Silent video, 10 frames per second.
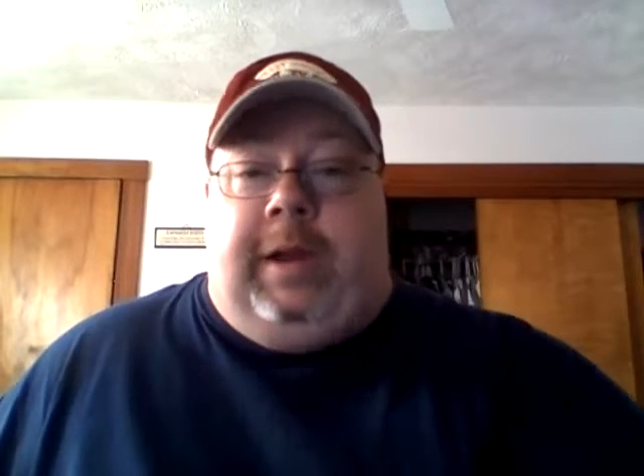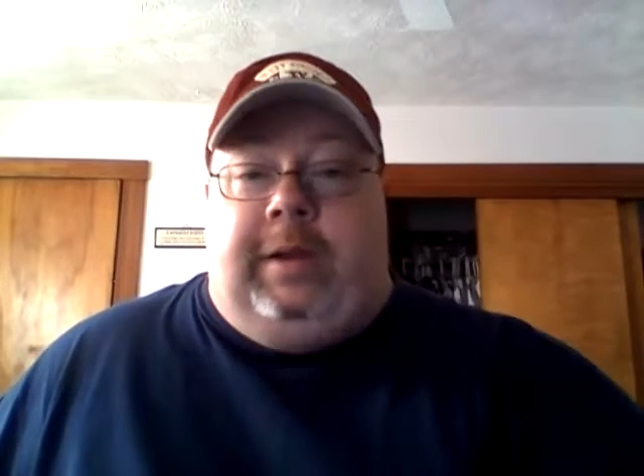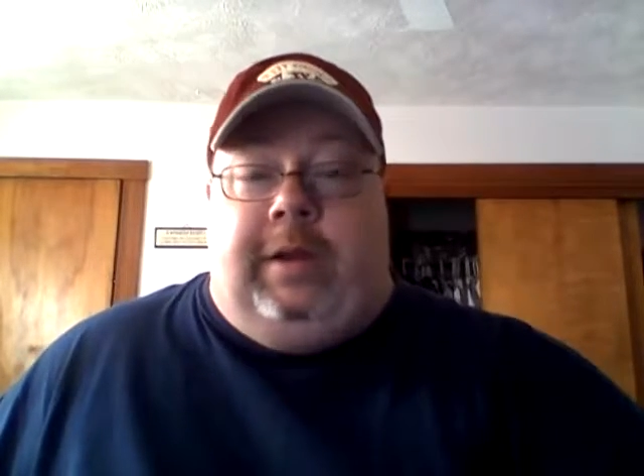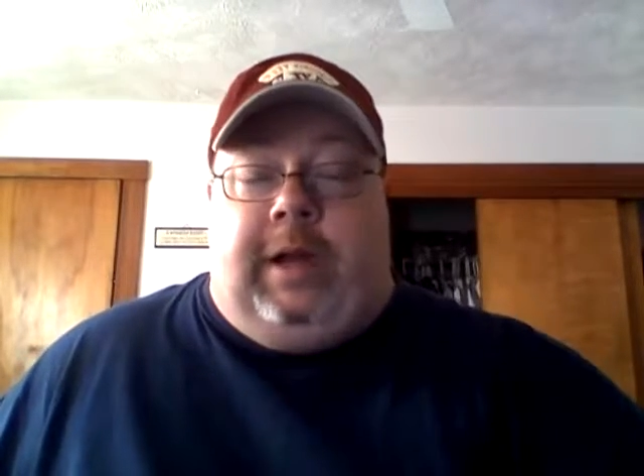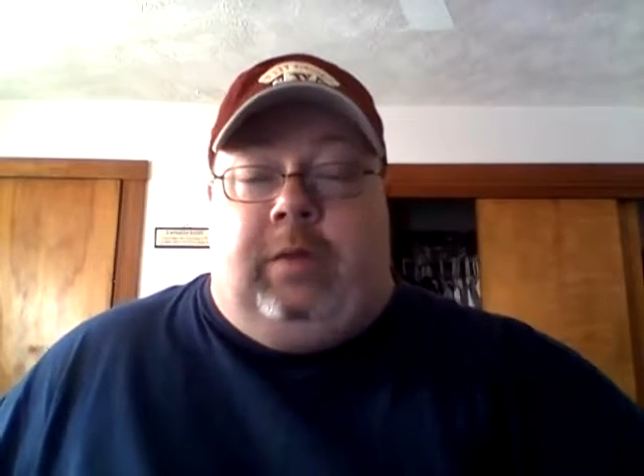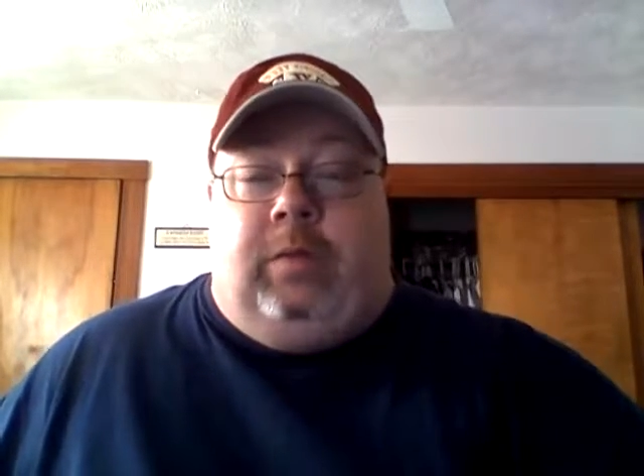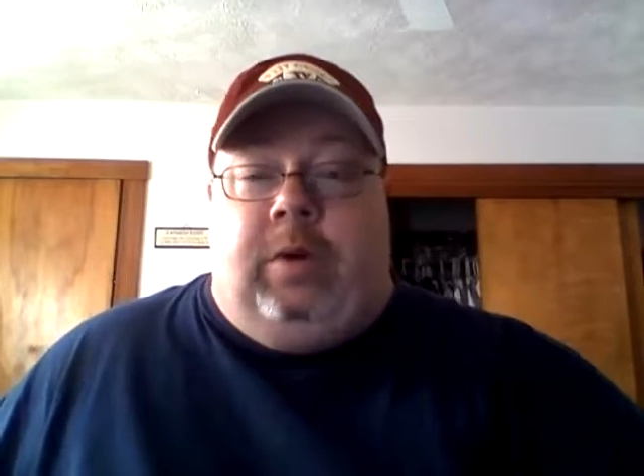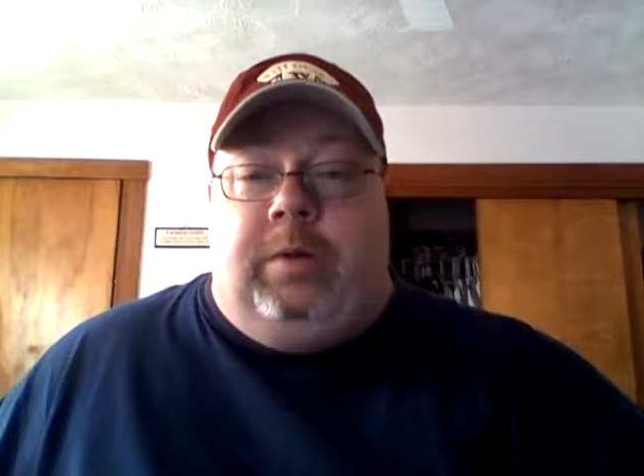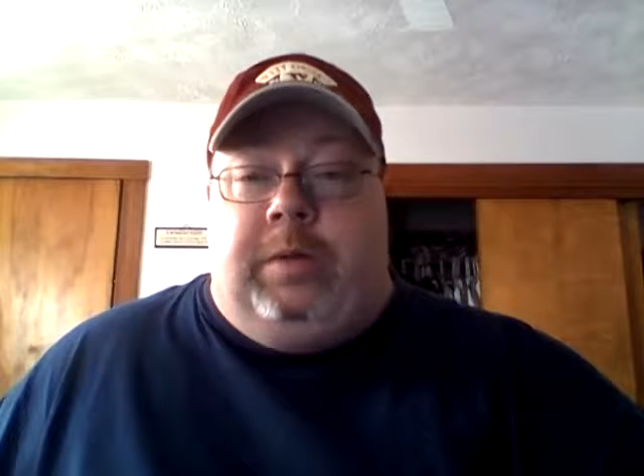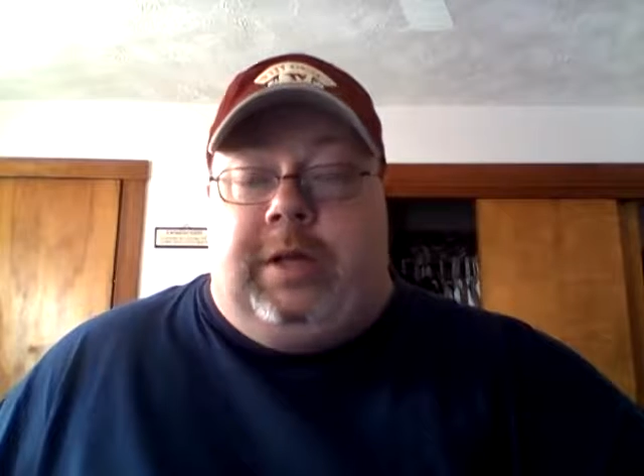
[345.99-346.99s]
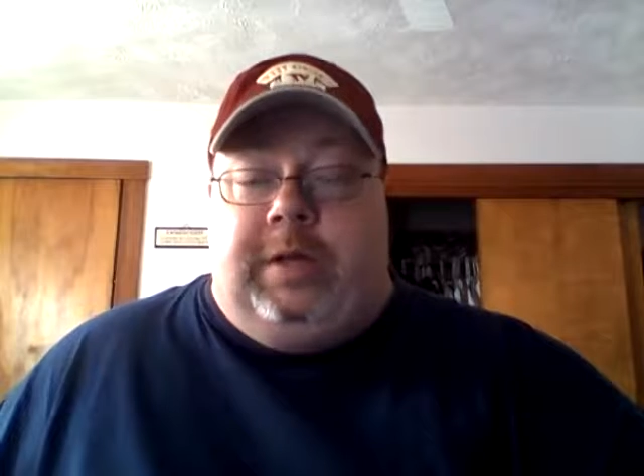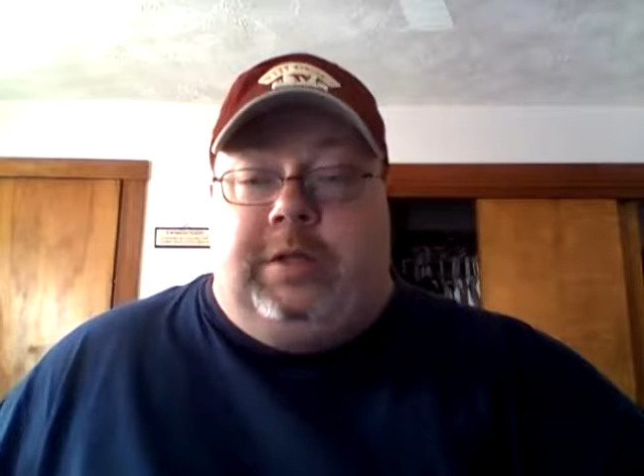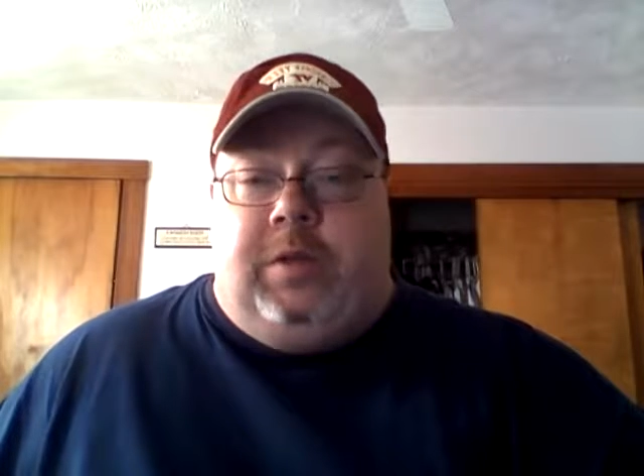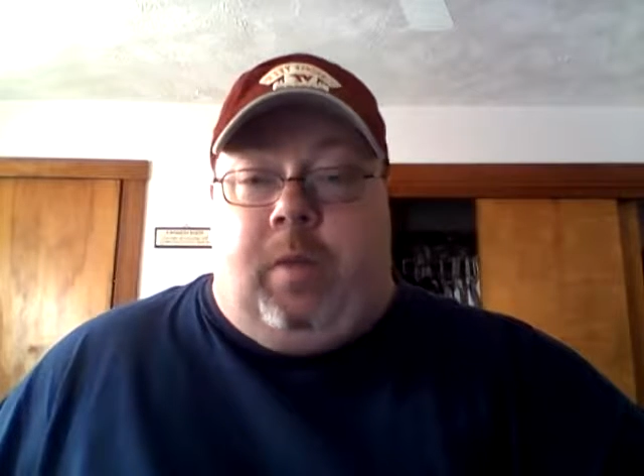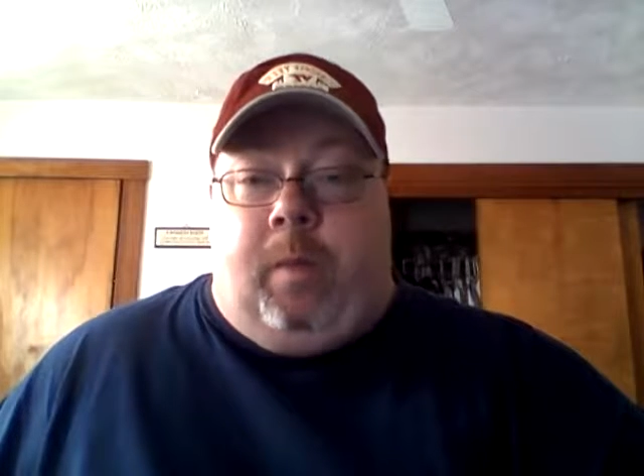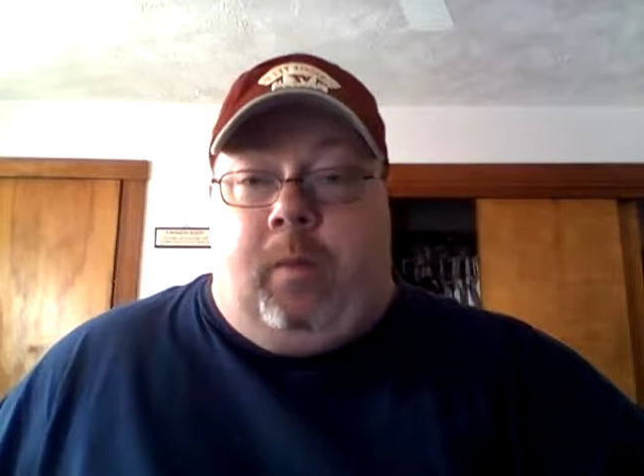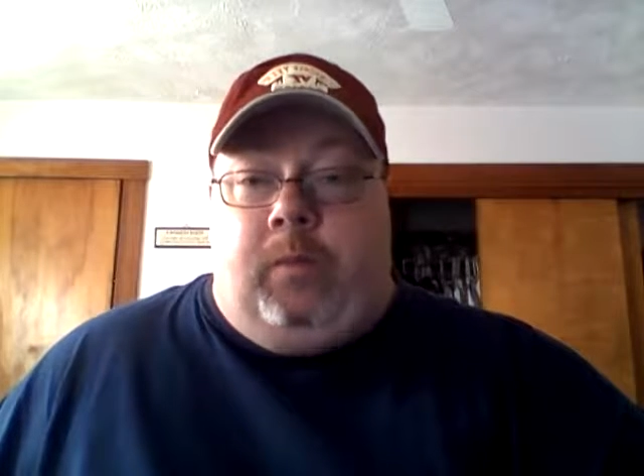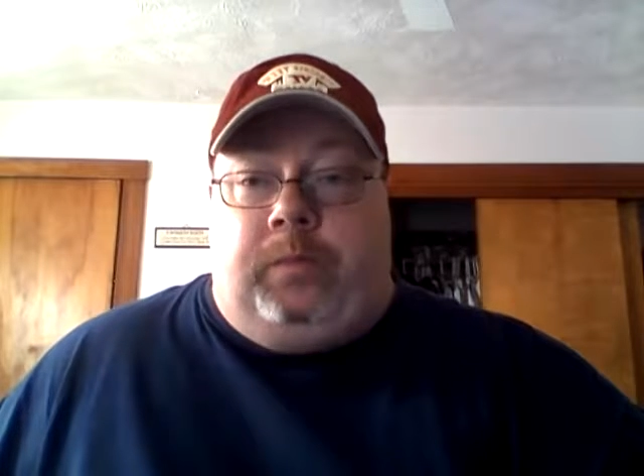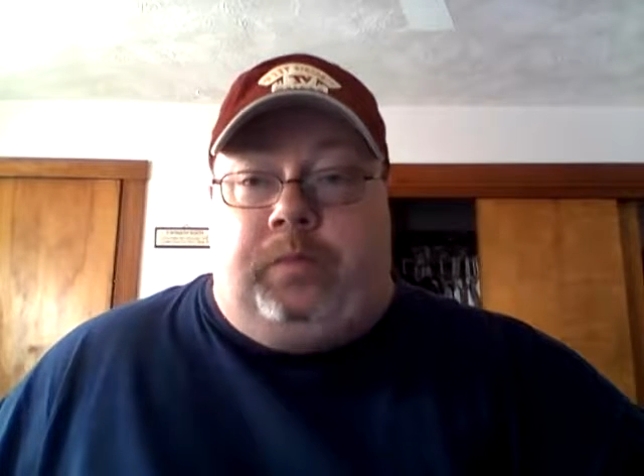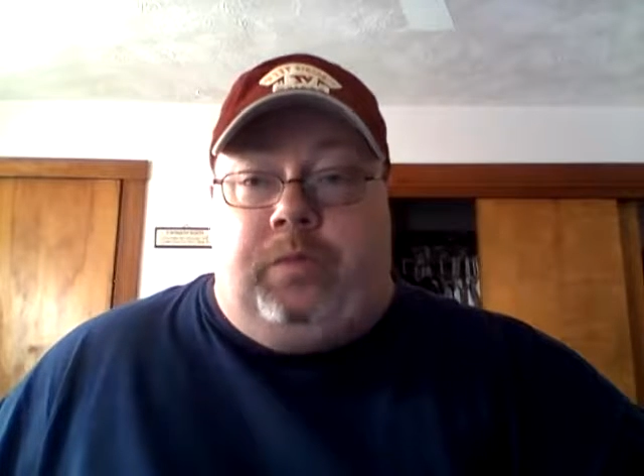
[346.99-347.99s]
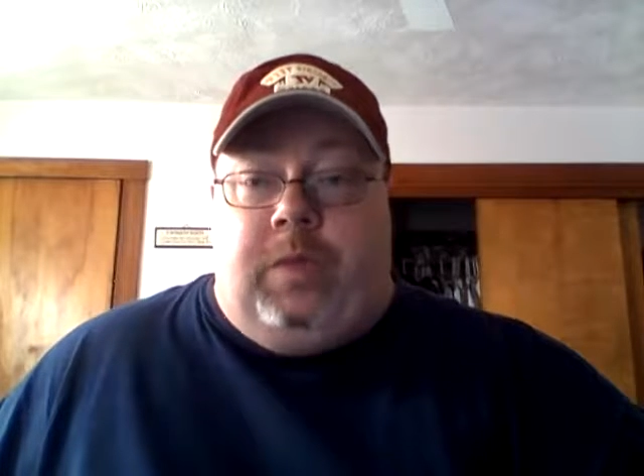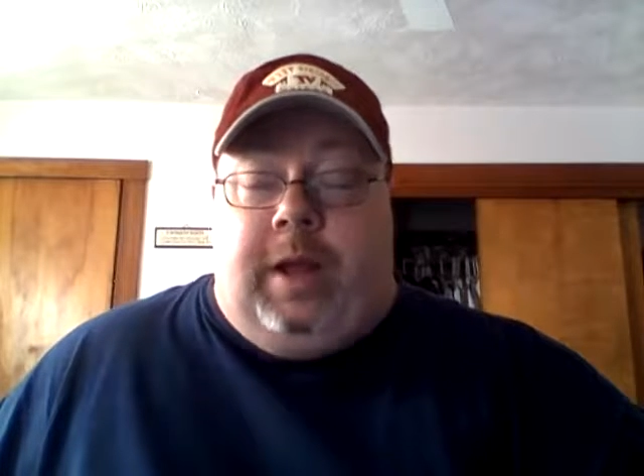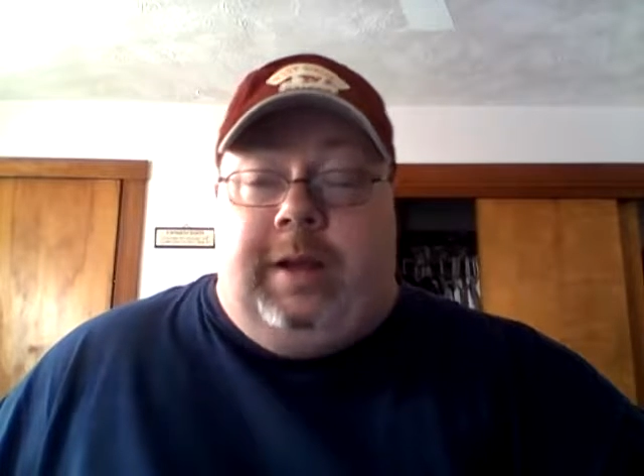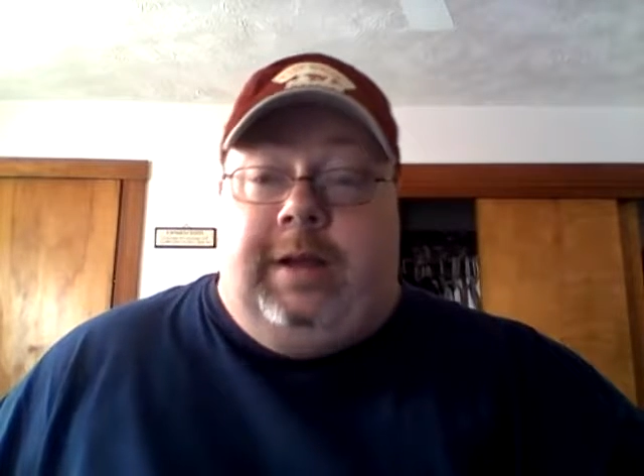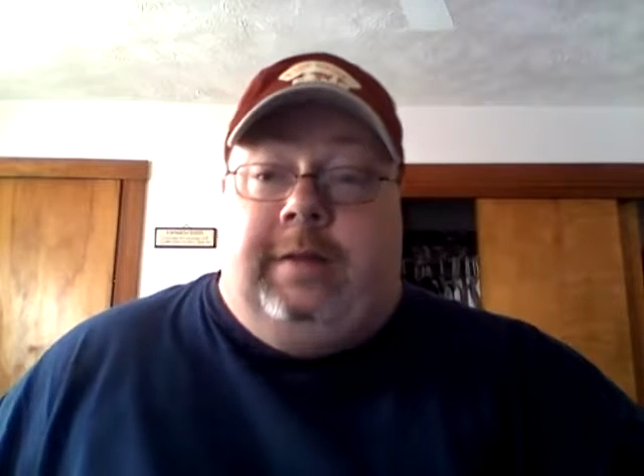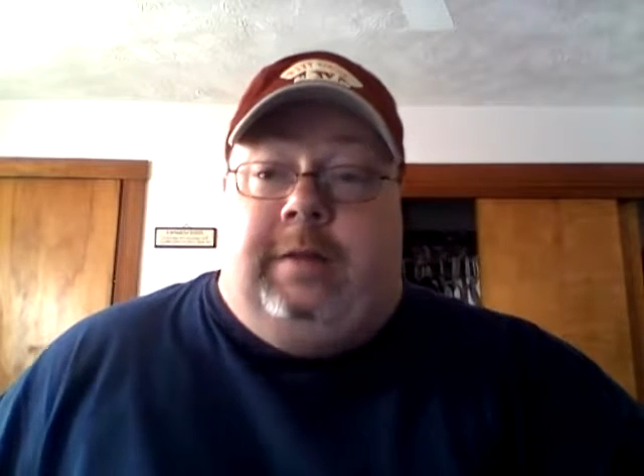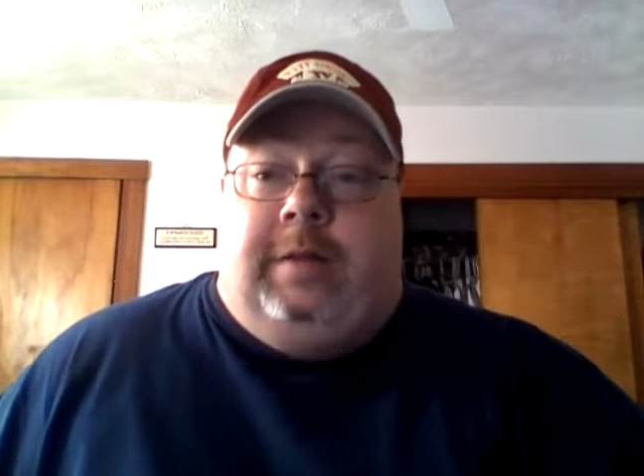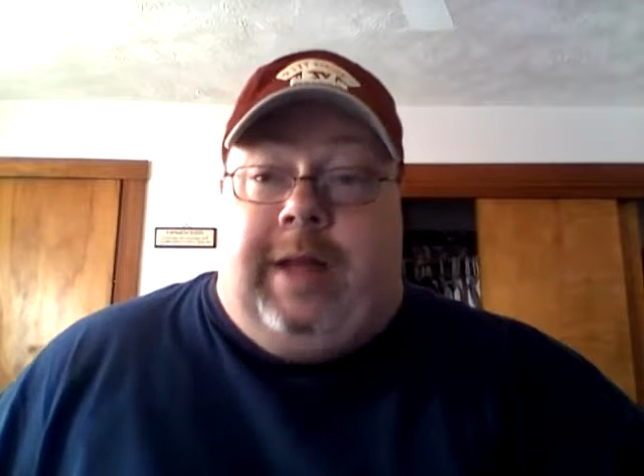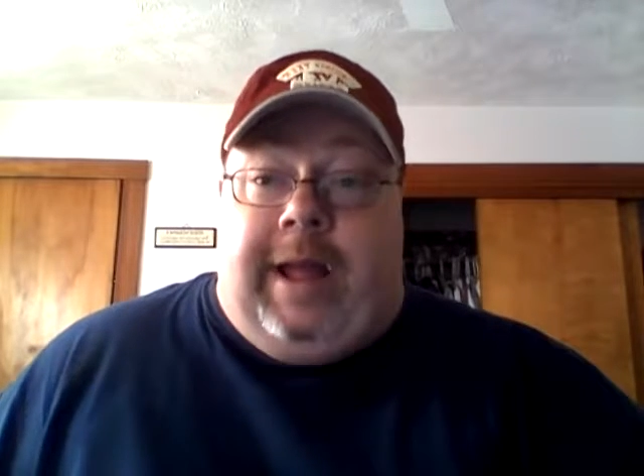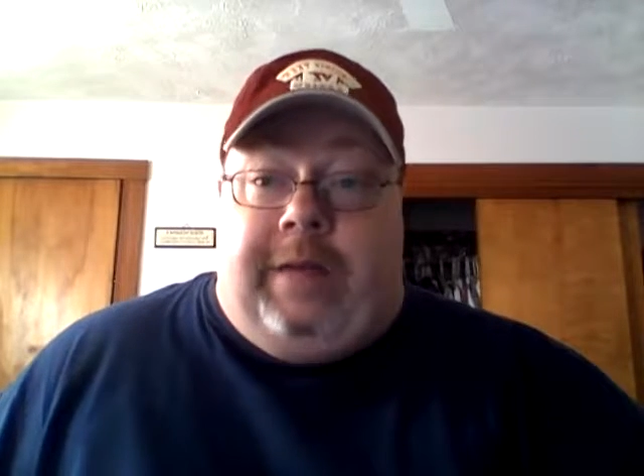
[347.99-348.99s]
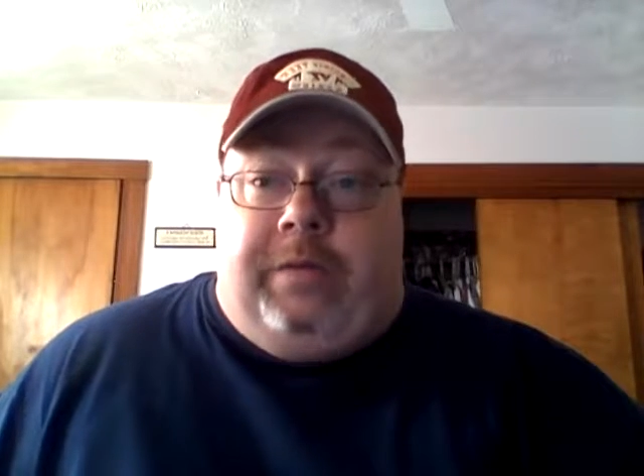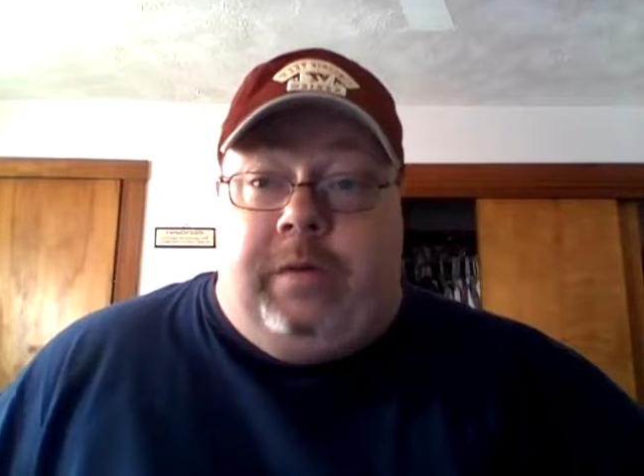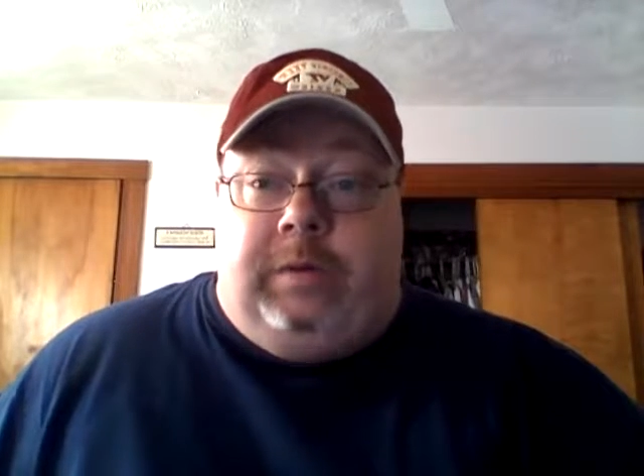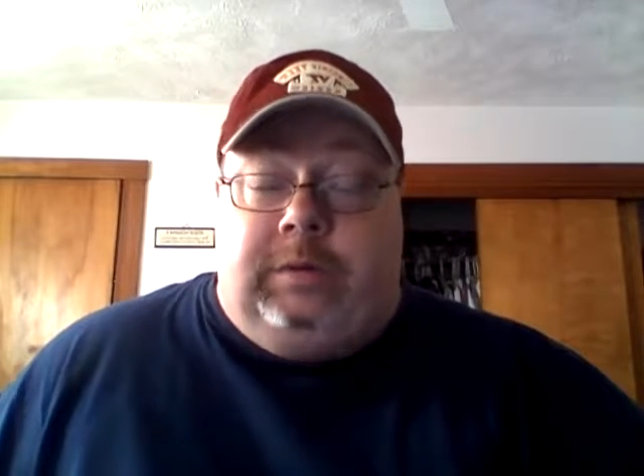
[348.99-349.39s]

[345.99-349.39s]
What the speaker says: and I wrote it because I needed to laugh.